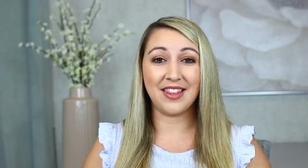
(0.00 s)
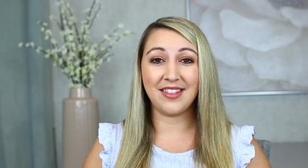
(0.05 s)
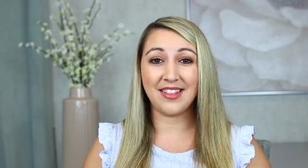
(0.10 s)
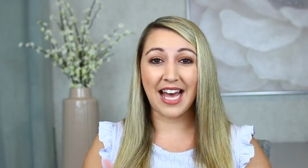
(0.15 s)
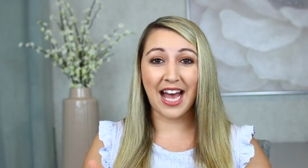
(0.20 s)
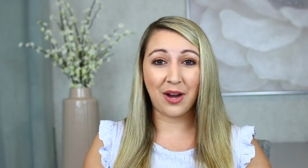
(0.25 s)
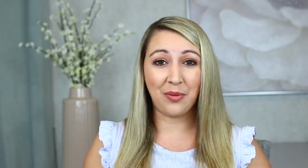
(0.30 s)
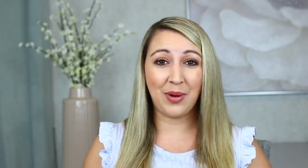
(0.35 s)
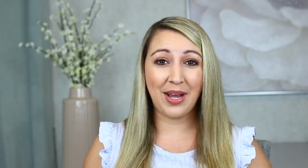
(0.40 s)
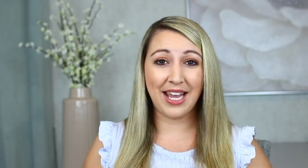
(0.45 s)

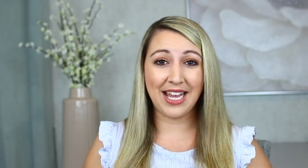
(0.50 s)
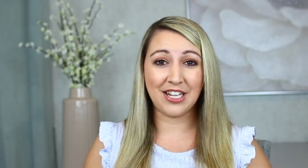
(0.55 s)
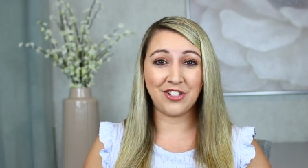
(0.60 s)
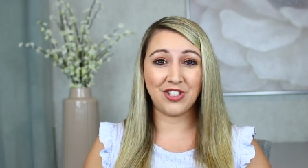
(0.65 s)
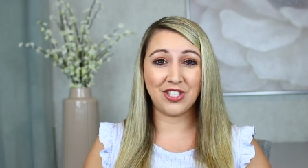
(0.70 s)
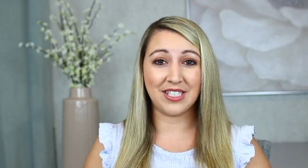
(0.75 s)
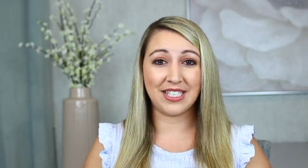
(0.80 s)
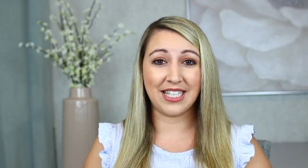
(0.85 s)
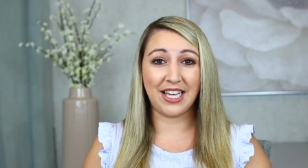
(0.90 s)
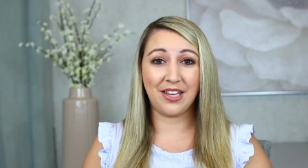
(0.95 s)
that way it
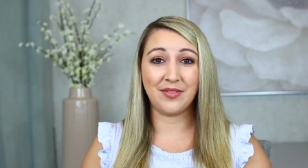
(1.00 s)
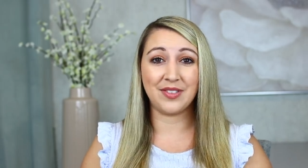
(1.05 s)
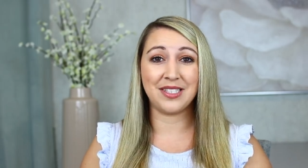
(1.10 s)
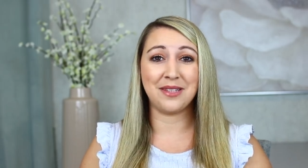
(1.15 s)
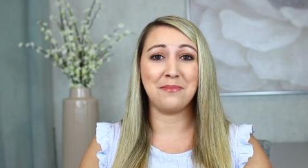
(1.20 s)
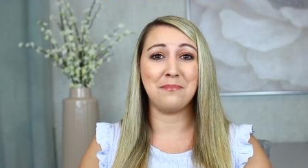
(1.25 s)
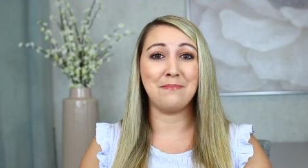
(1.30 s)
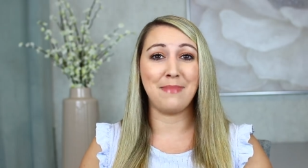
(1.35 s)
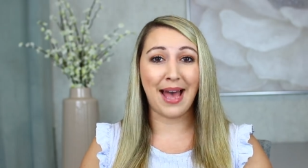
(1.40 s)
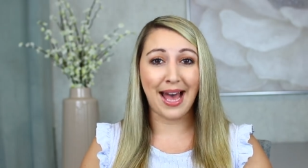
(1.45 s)
just gives
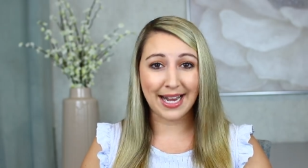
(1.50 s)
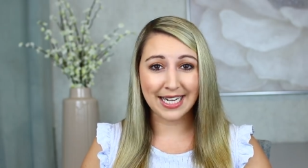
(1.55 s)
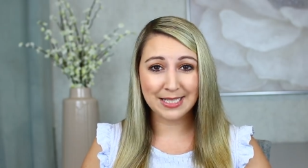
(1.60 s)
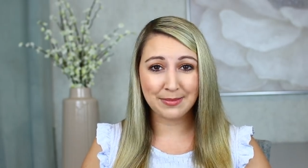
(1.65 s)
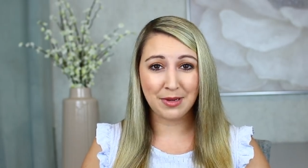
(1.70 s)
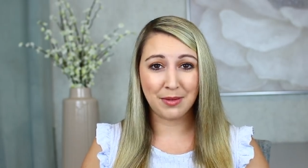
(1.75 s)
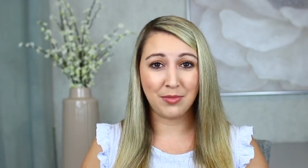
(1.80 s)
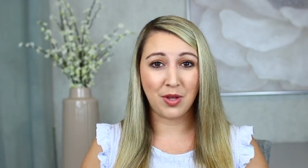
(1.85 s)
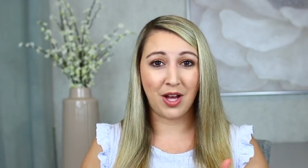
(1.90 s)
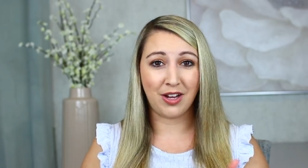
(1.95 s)
the
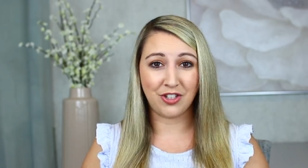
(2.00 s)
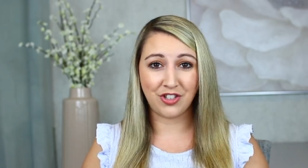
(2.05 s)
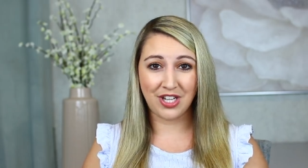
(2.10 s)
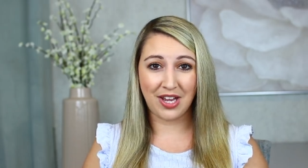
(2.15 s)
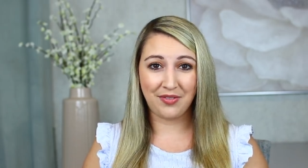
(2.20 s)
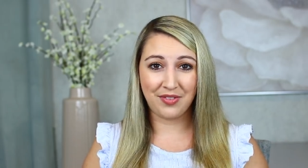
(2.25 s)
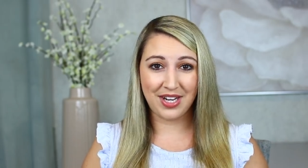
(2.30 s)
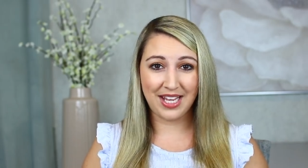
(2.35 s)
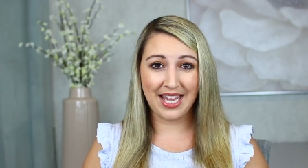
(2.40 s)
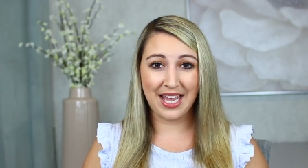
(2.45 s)
maximum
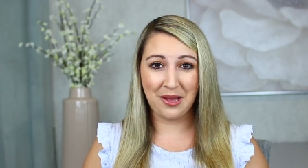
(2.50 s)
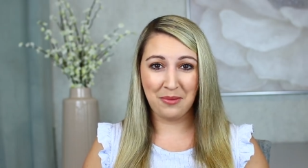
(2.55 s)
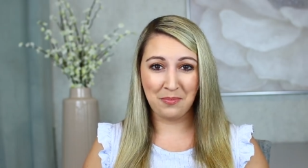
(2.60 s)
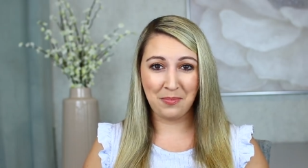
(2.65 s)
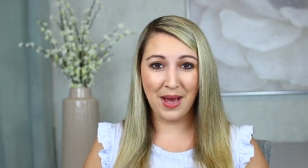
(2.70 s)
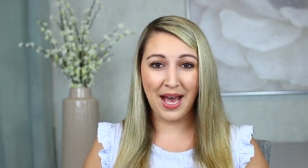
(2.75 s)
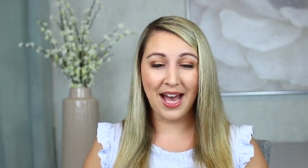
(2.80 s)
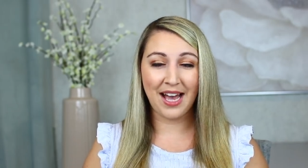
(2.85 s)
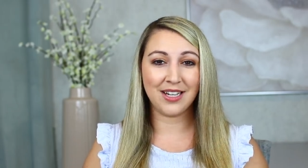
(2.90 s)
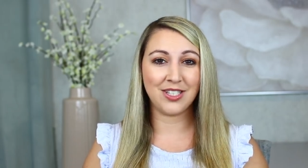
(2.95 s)
longevity
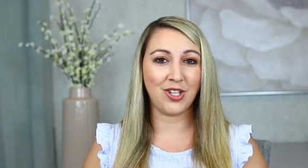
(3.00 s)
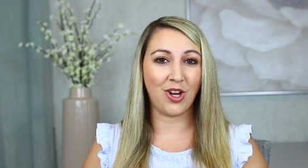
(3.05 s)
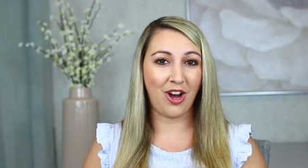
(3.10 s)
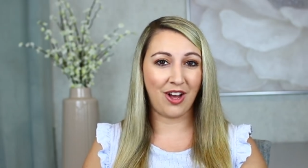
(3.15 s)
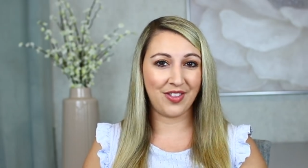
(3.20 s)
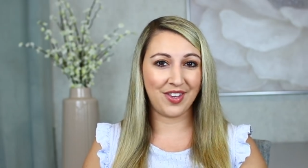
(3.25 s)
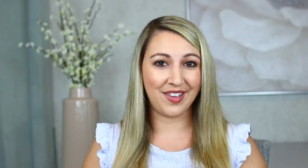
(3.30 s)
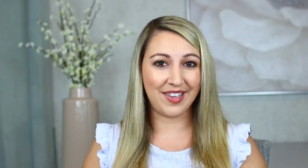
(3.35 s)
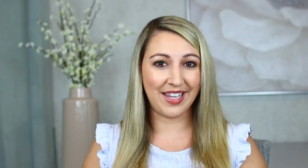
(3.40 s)
impact on the